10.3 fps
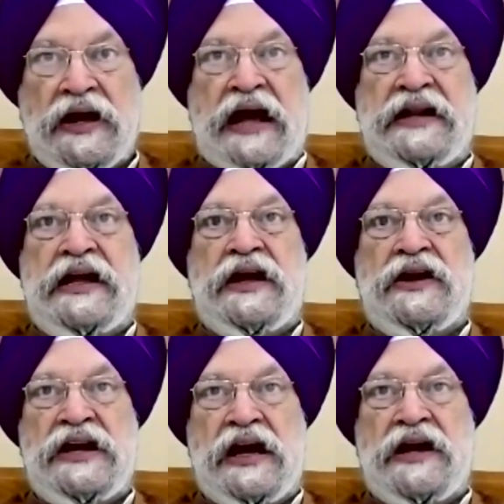And the
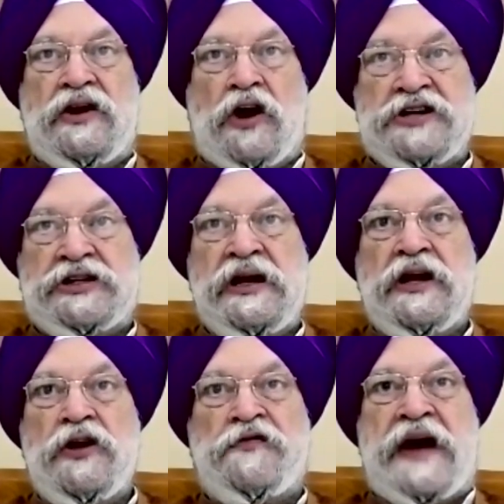real cost
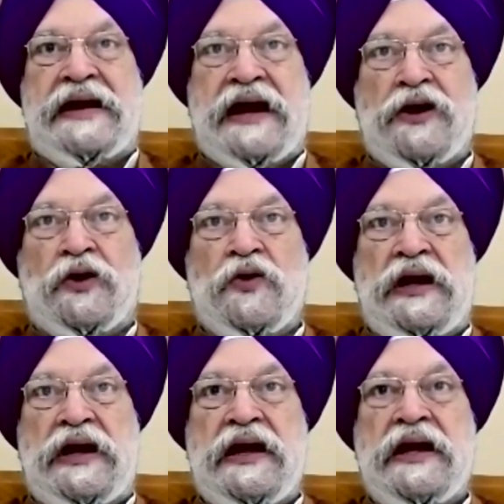you find out
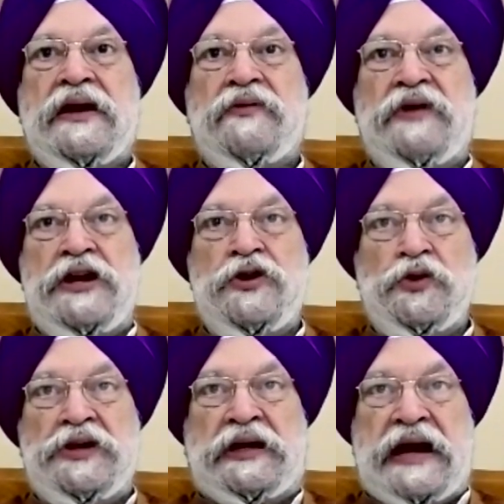only when you
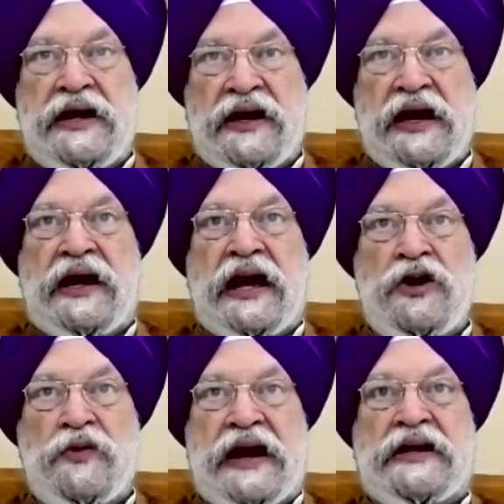do the tendering
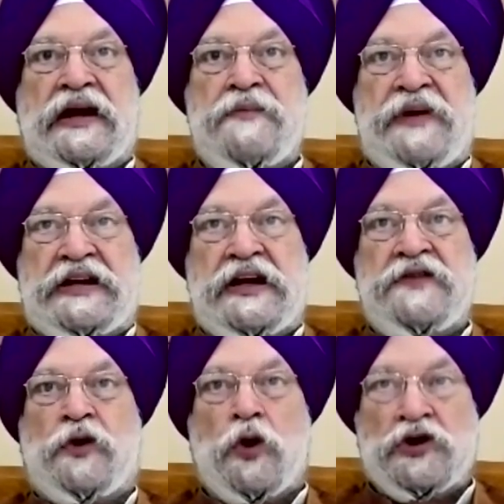and you get the
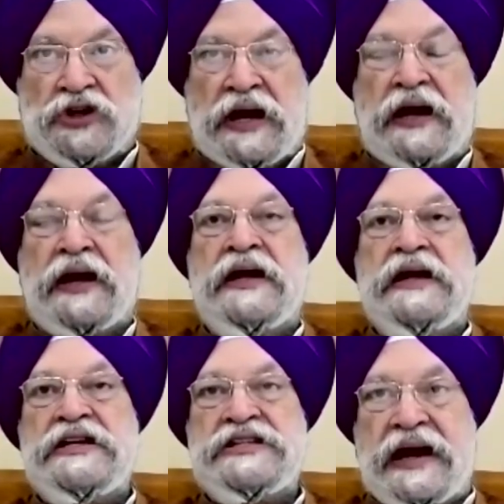competitive quotes on it.
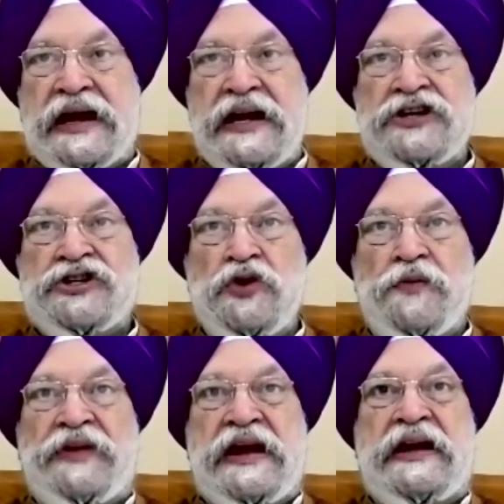Second
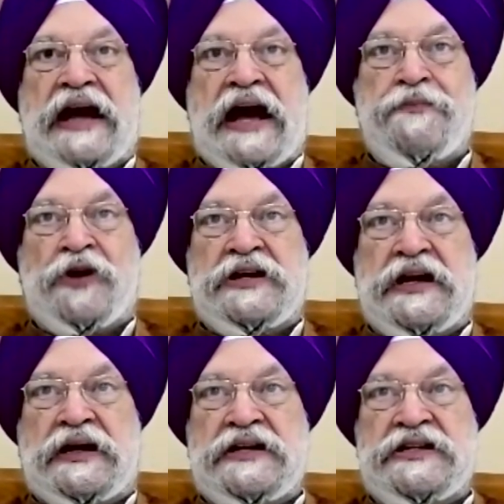issue, the entire
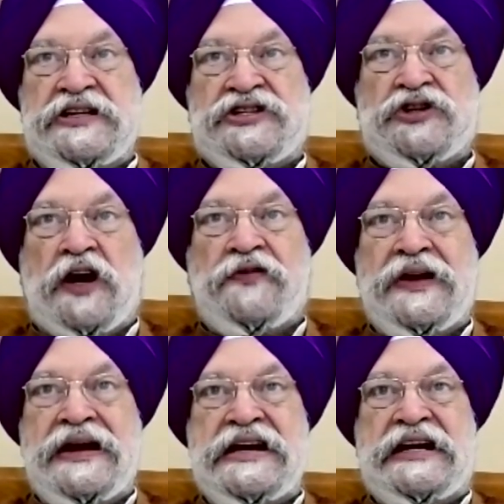project consists of
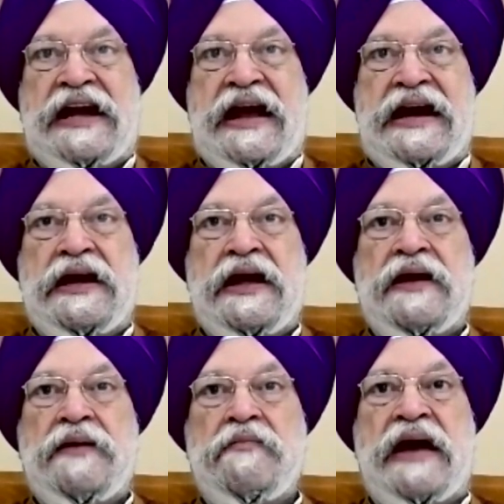10
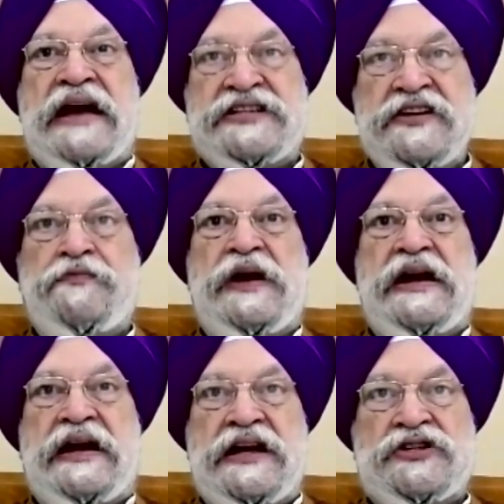massive
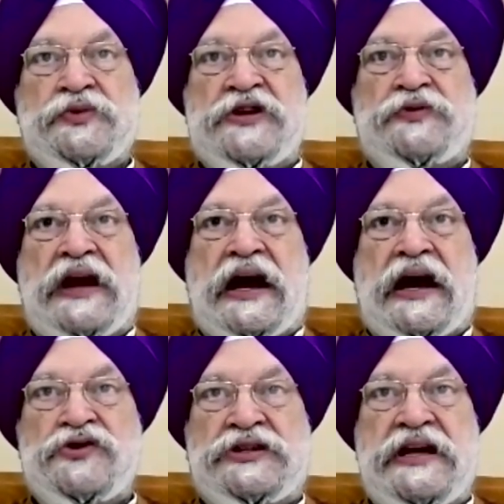buildings which will
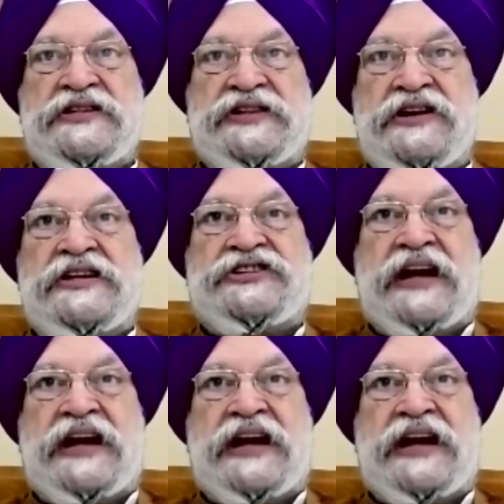house the central